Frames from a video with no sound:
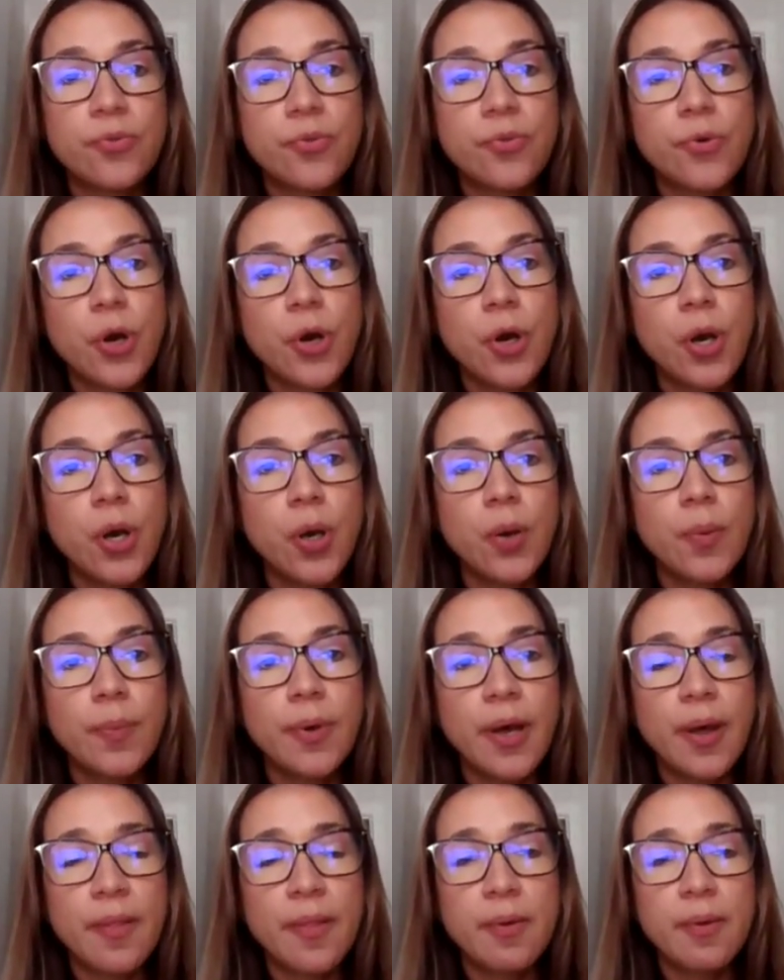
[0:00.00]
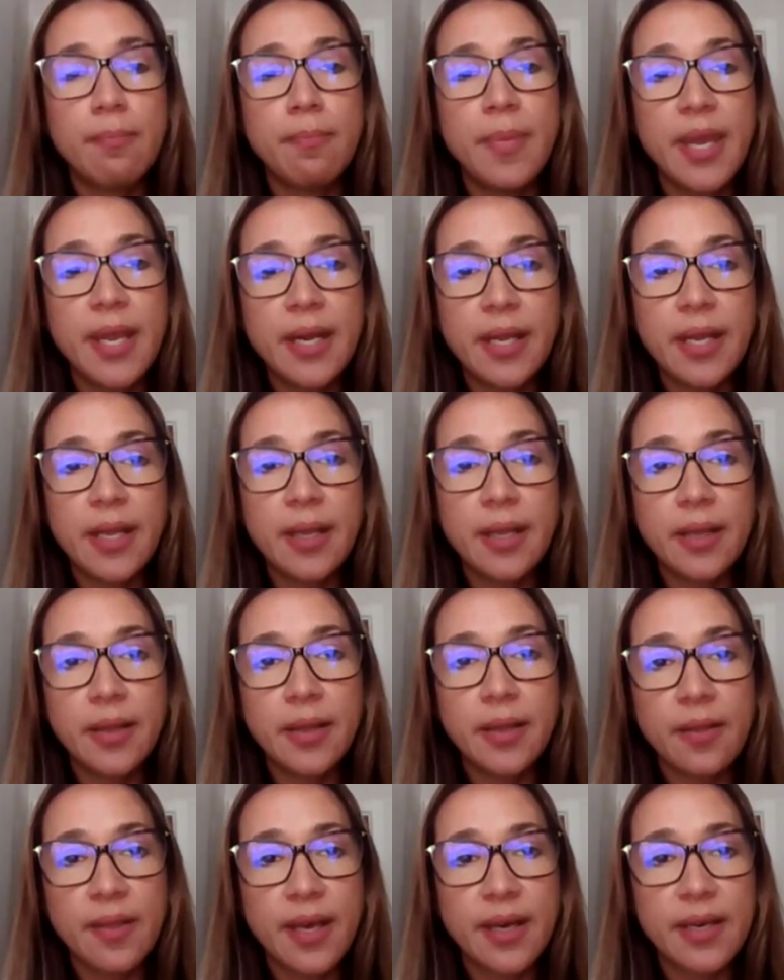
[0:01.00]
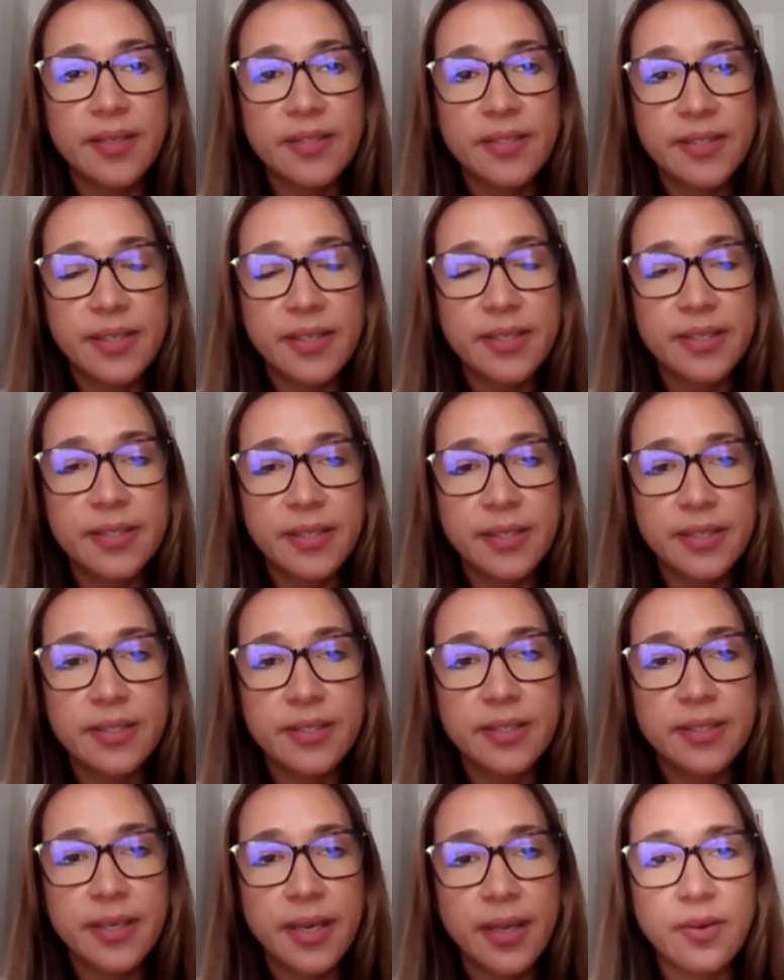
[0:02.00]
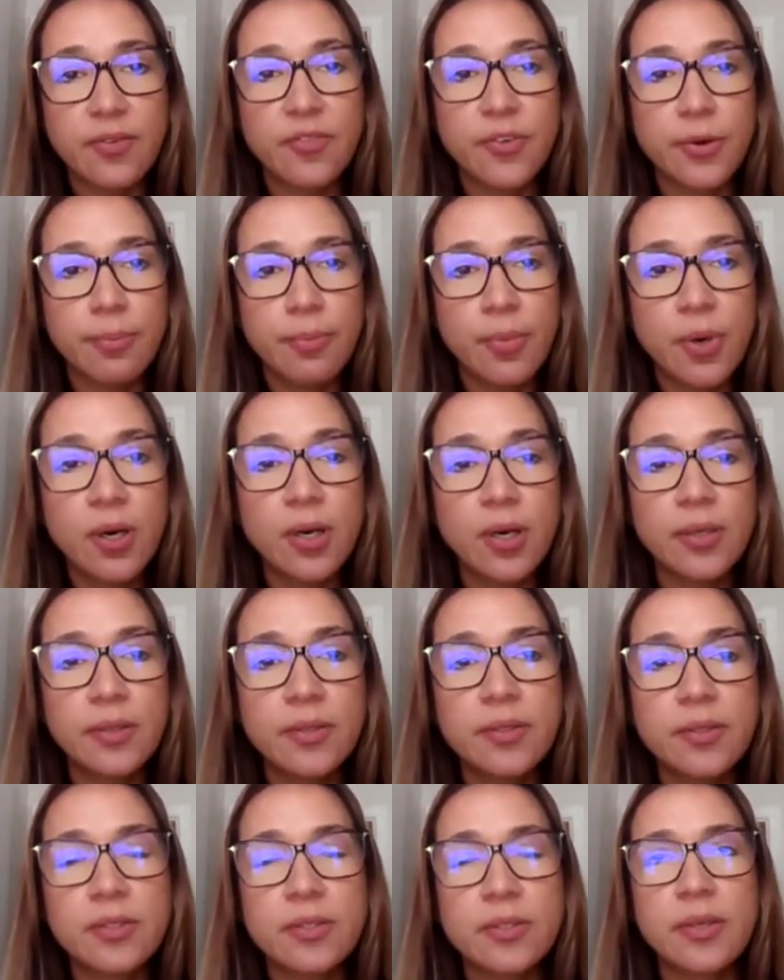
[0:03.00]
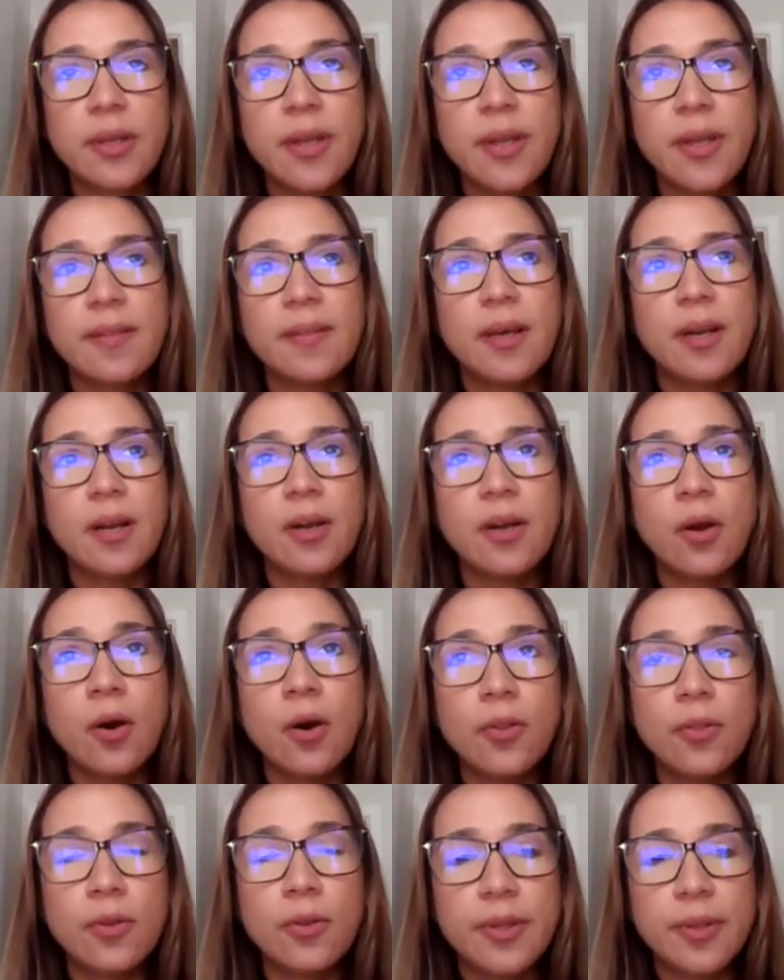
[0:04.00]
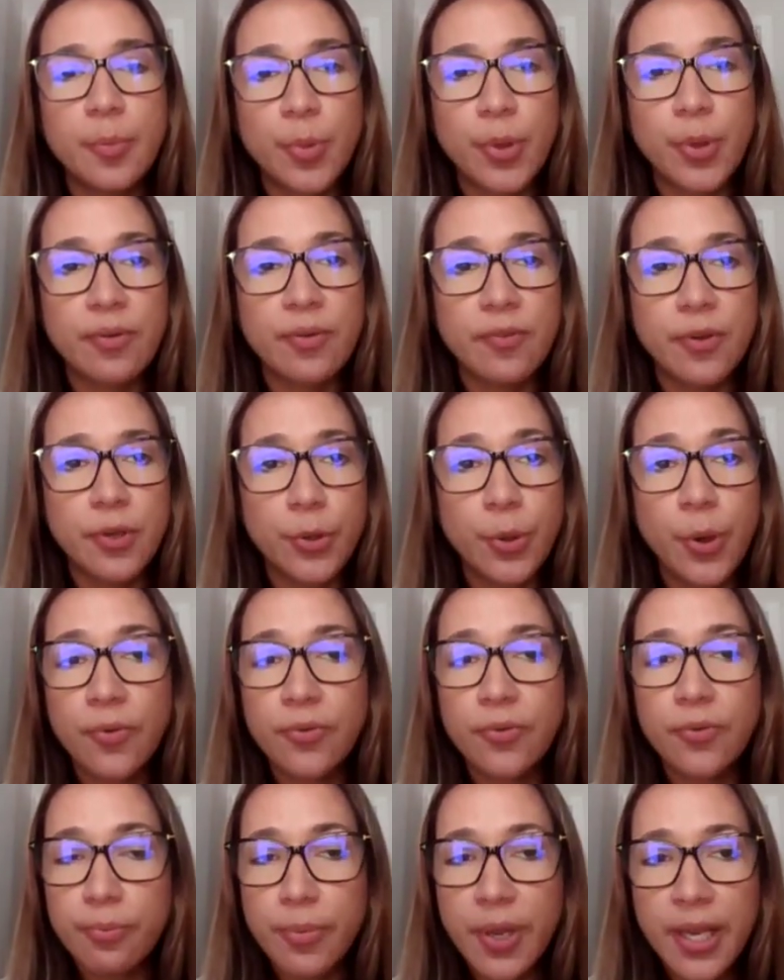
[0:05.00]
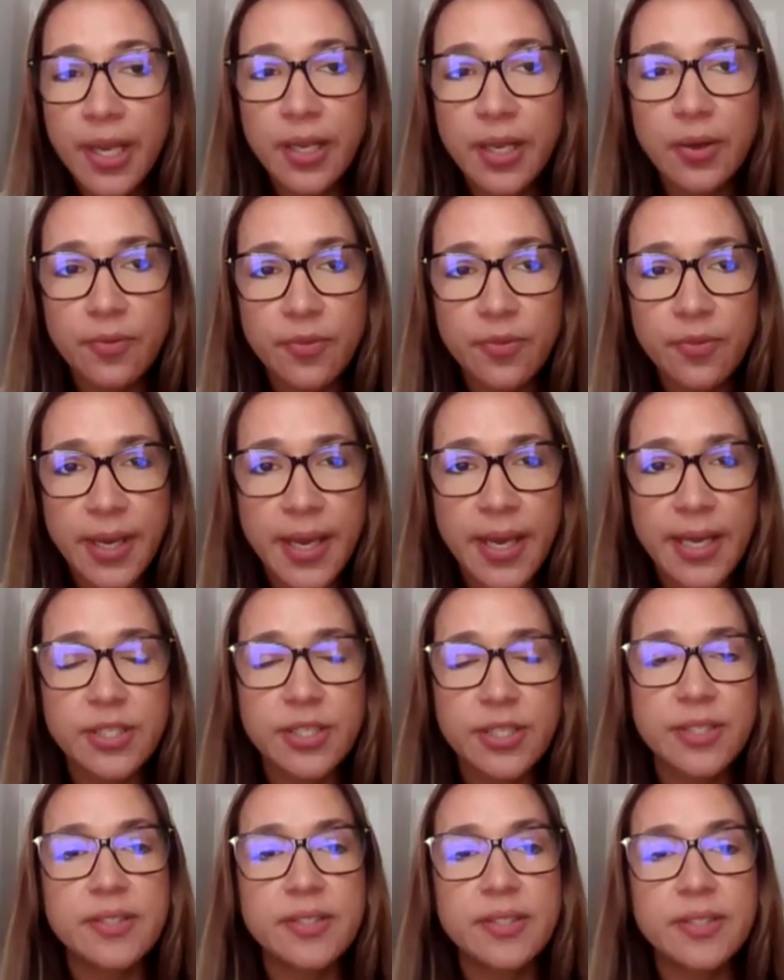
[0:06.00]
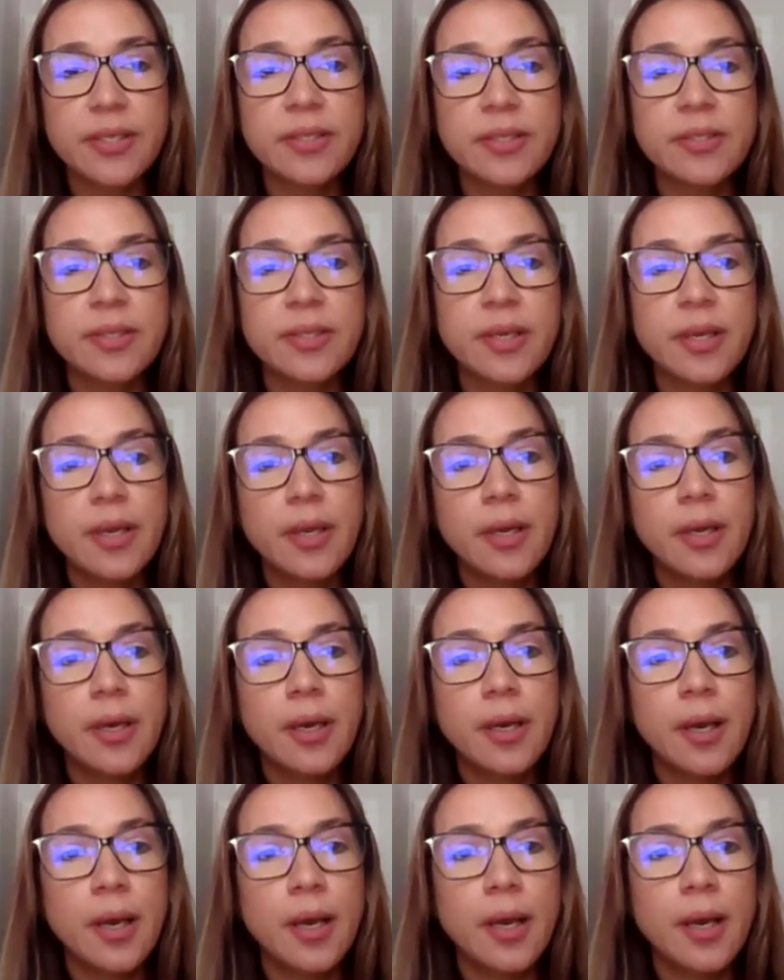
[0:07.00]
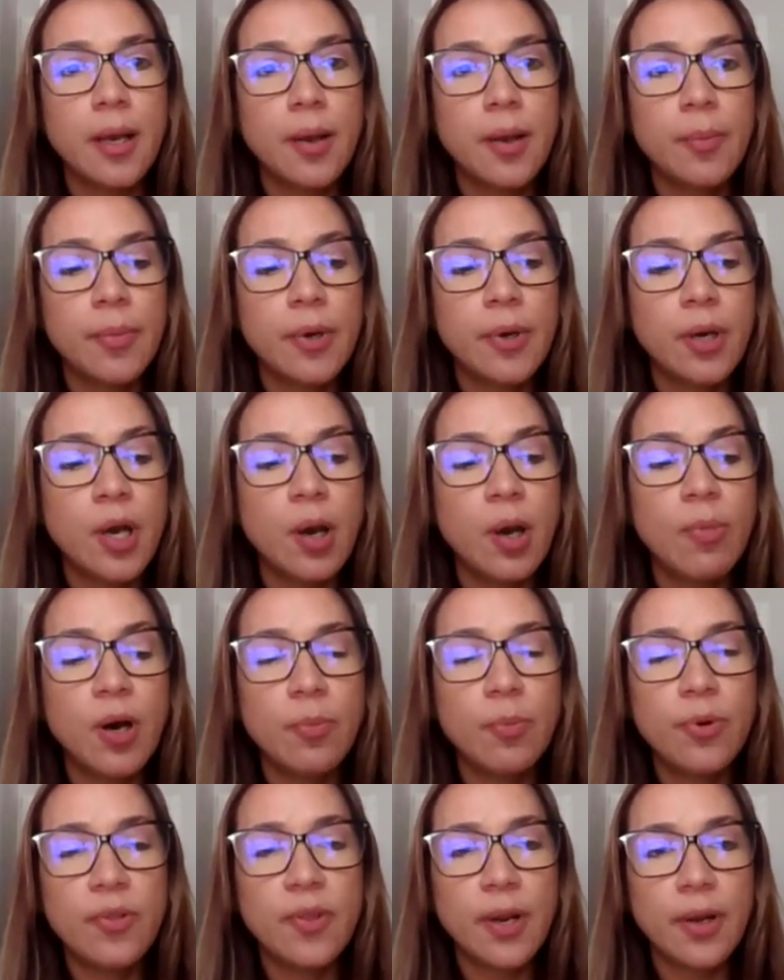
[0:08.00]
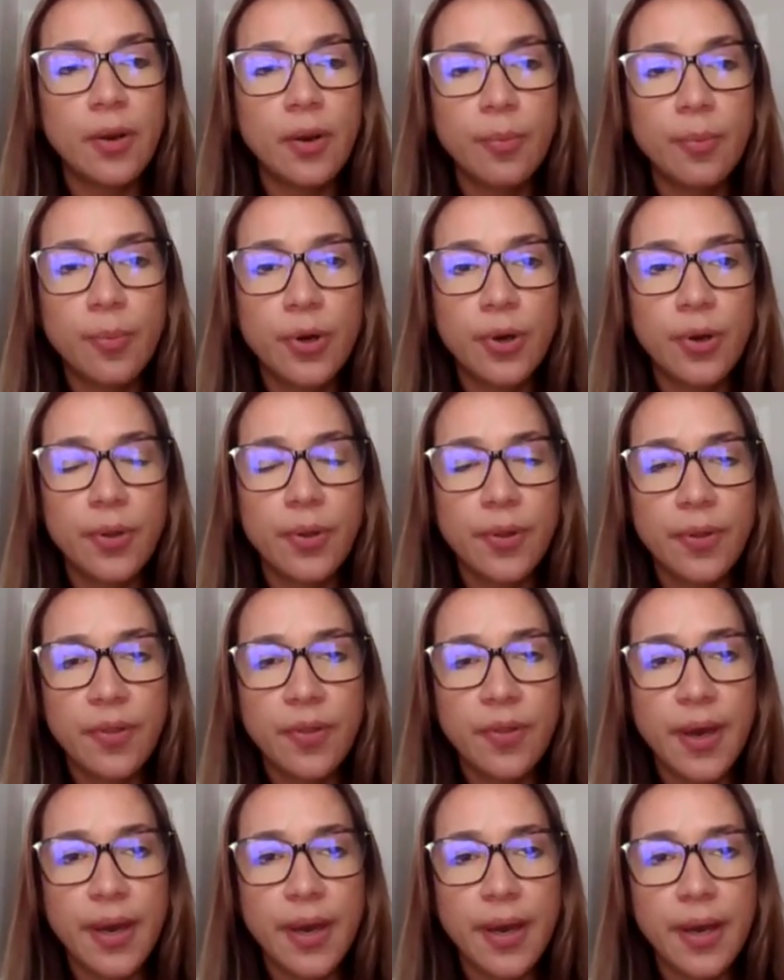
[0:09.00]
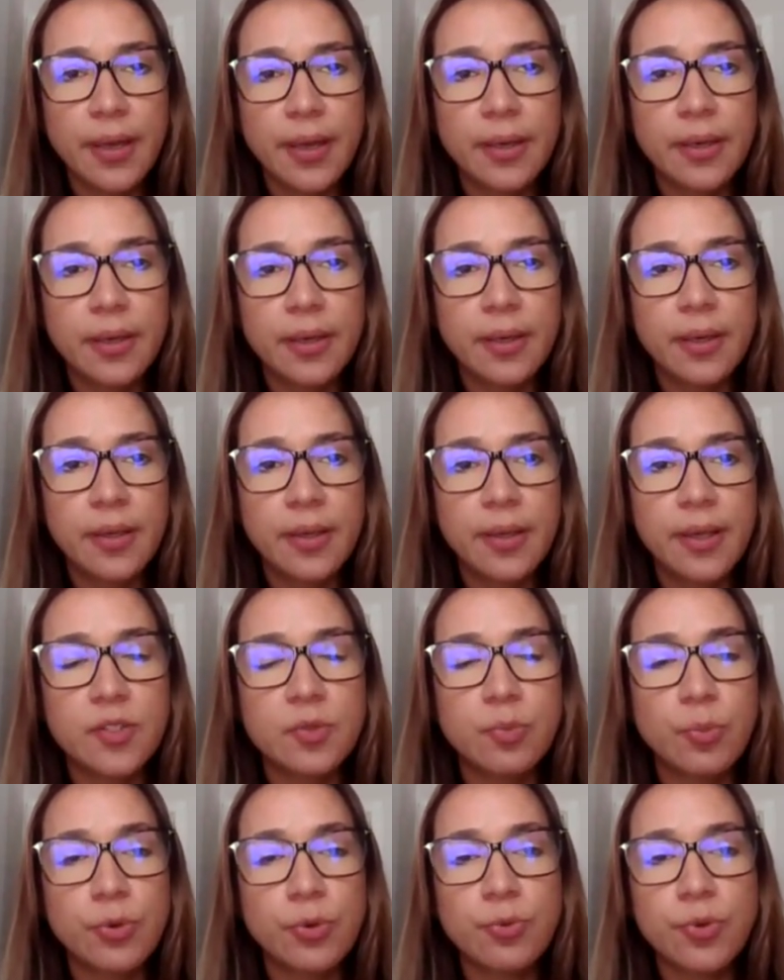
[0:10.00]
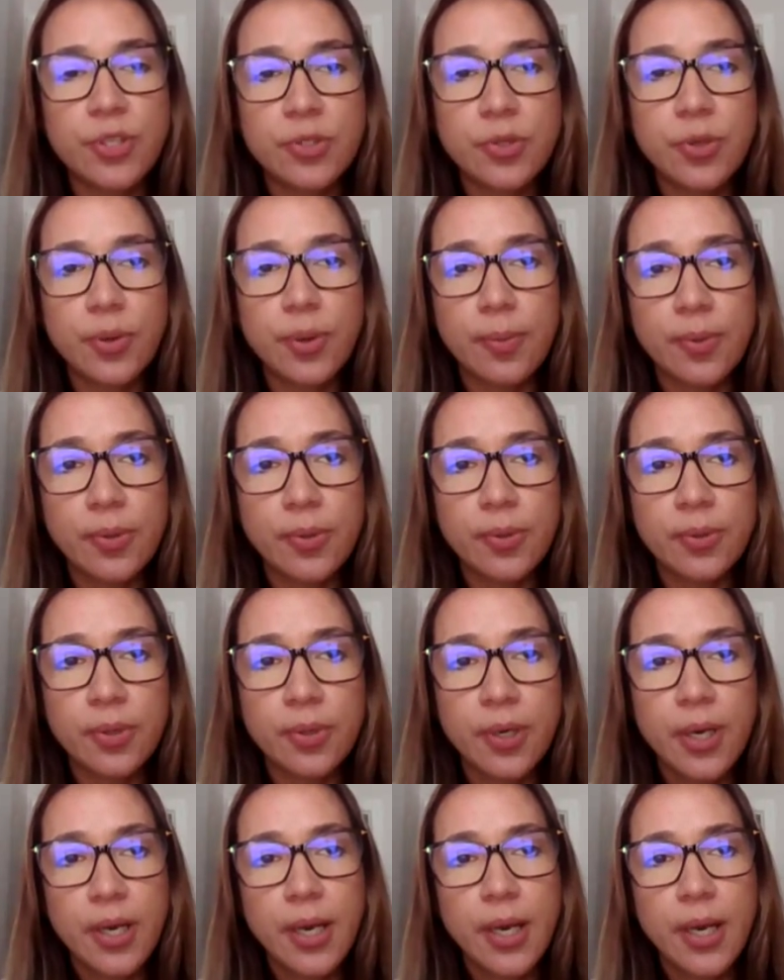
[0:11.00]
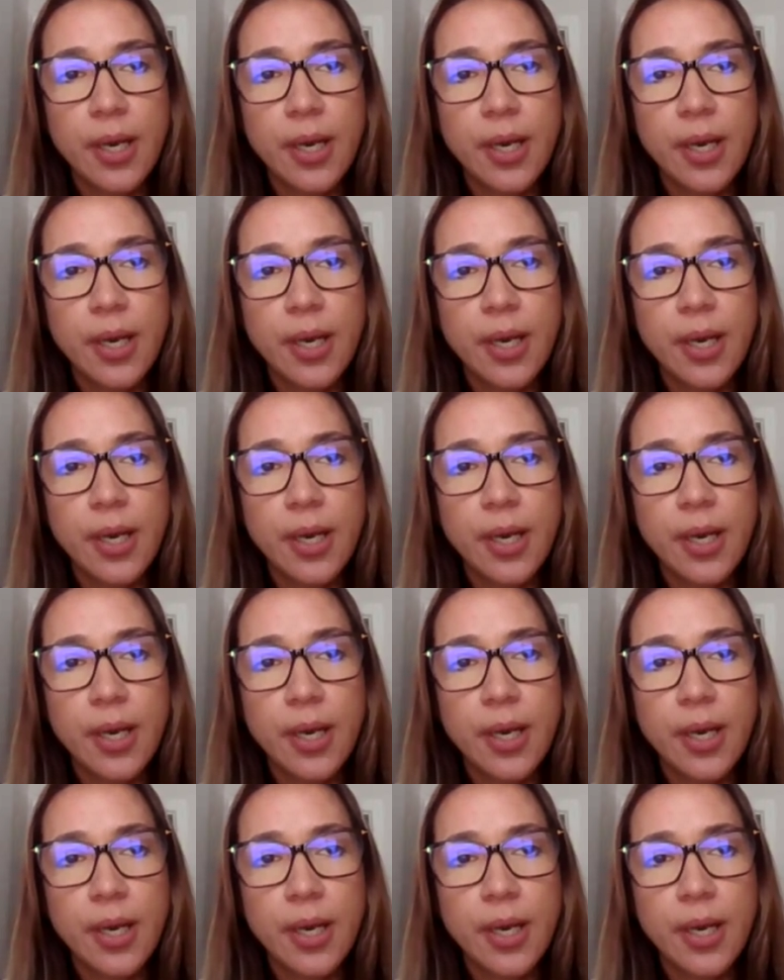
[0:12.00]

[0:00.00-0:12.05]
the many that exist in the state of Vermont that are under the purview of many of the agencies, come up with a number that's more reasonable.